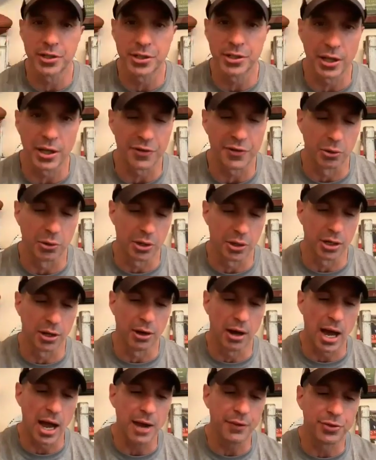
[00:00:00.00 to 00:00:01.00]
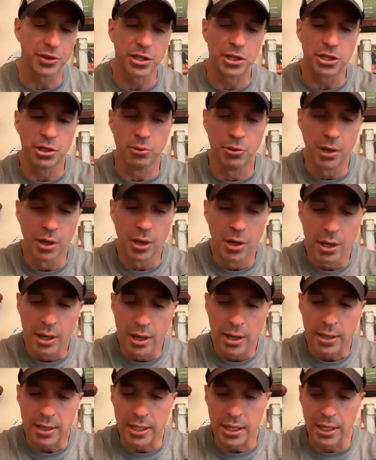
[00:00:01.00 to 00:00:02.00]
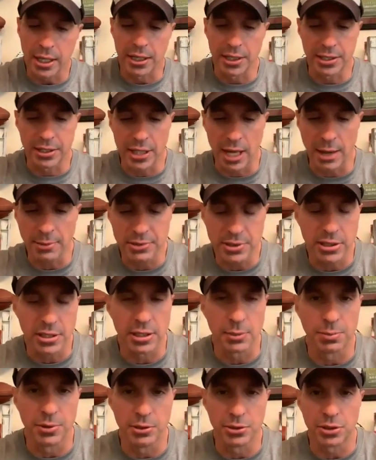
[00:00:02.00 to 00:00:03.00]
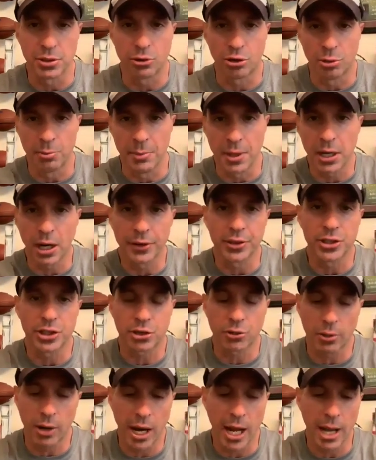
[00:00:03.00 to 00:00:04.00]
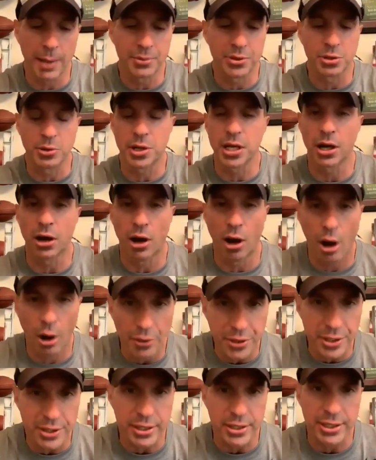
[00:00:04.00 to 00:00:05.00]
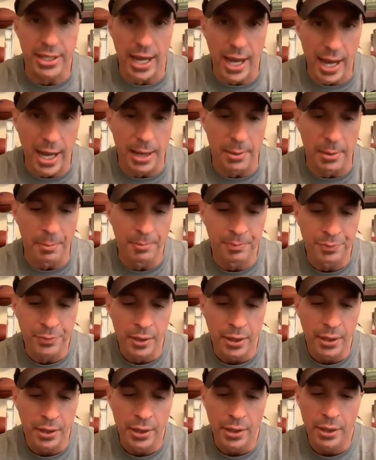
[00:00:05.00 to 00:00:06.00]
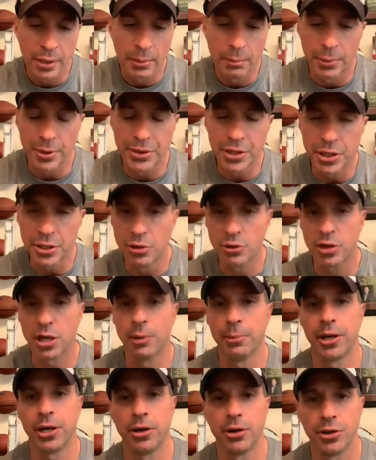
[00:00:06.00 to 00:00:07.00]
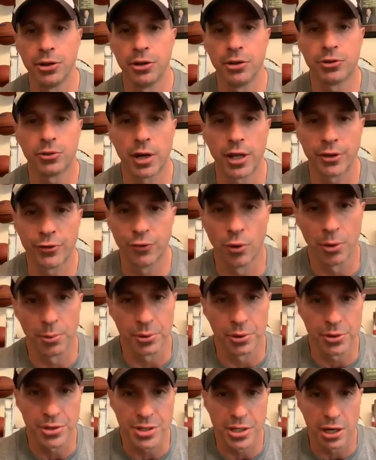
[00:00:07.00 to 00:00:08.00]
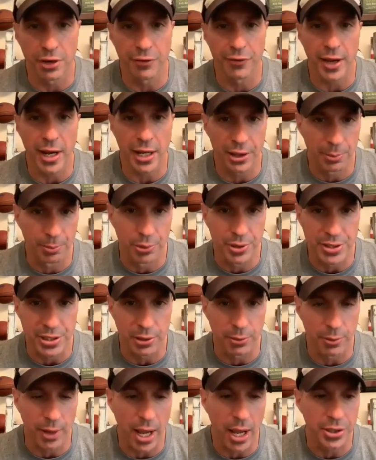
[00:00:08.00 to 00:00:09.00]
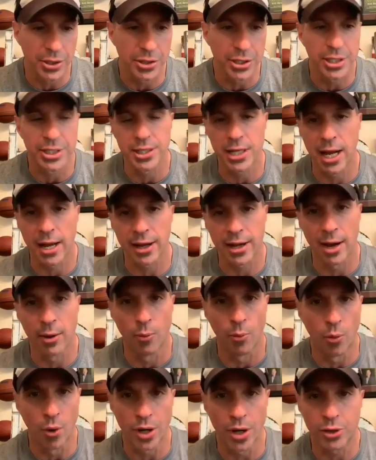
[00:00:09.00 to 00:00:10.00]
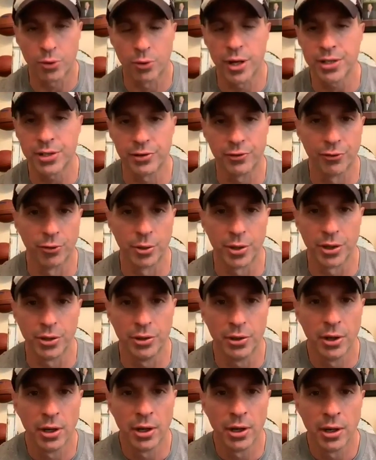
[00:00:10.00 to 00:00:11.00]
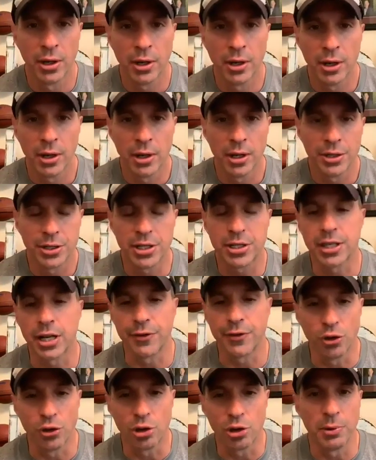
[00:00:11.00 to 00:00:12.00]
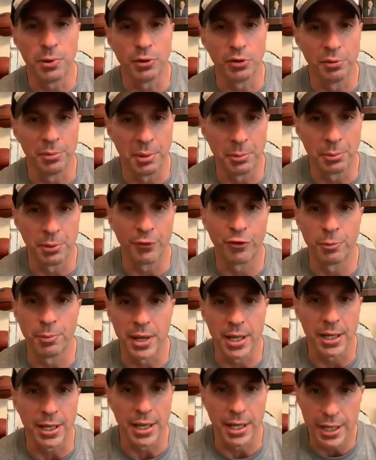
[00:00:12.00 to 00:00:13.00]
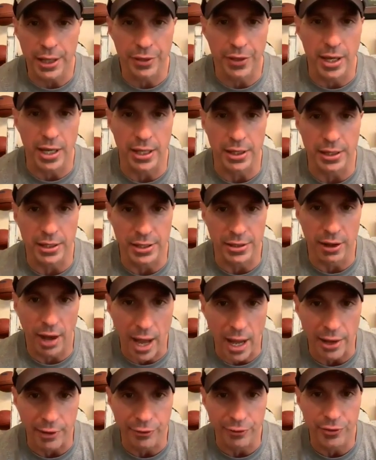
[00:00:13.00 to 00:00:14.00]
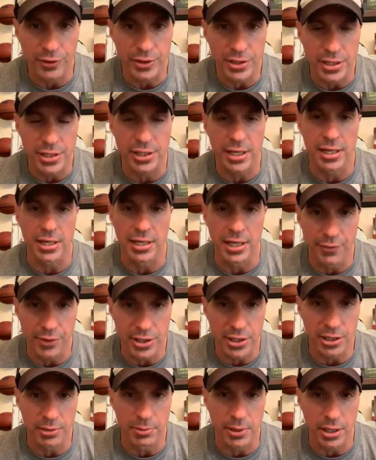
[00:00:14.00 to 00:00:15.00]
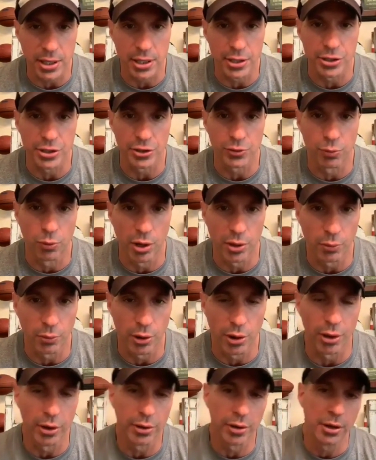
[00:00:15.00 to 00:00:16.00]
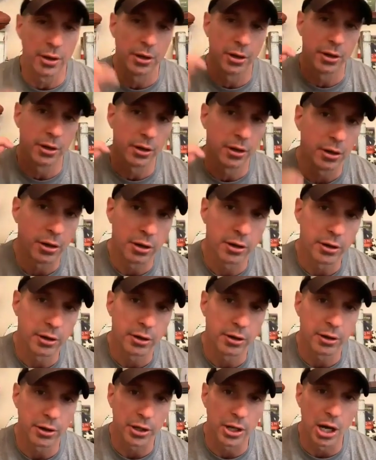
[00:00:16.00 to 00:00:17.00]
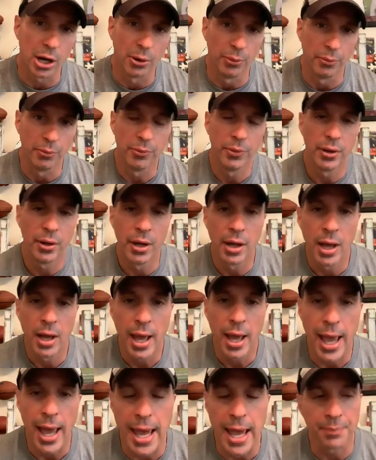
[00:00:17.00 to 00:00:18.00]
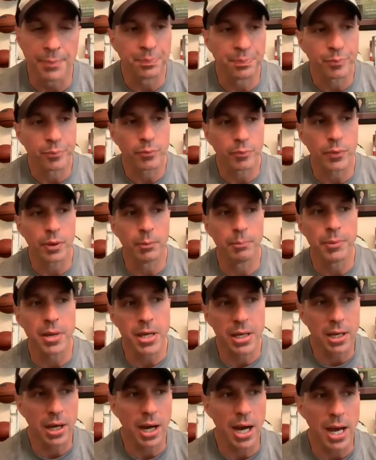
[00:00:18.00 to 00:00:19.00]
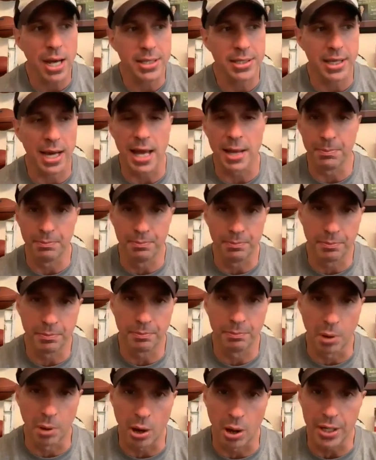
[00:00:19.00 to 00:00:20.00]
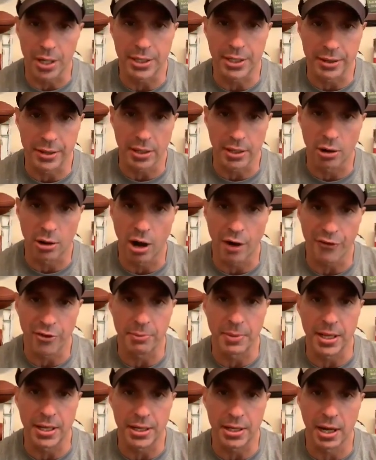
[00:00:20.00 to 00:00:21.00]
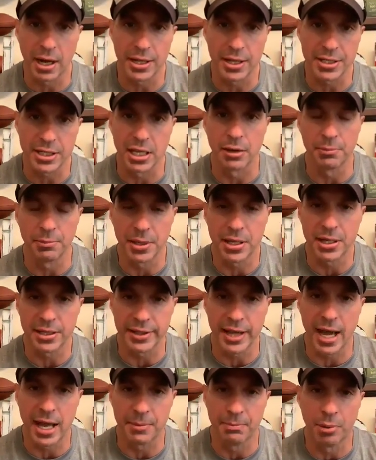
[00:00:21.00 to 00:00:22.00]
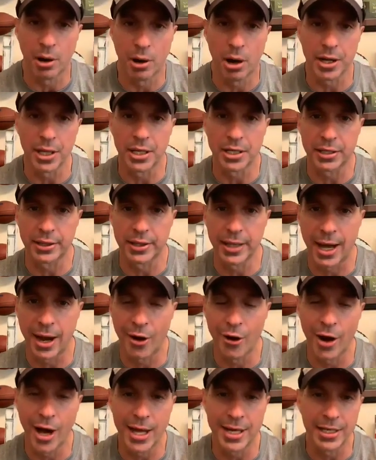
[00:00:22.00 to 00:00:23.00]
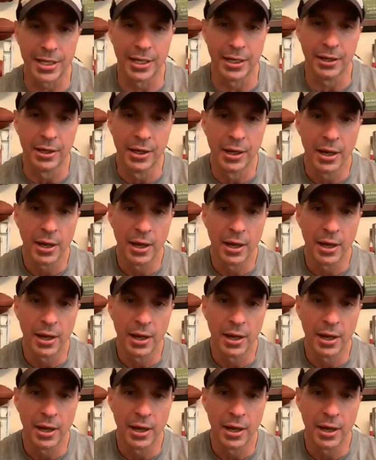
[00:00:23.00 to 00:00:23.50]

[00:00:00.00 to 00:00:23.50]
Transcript: this stuff going on in life. Then you get into substance abuse, you commit all these crimes, you get all this time, but then you come in here and you transform yourself and the prison around you. She said, I got one question for you. She if you could be remembered for being anything in this life, she said, give it to me in just one word, go. And because I bought into the Coffee Bean concept, because I had bought into the whole idea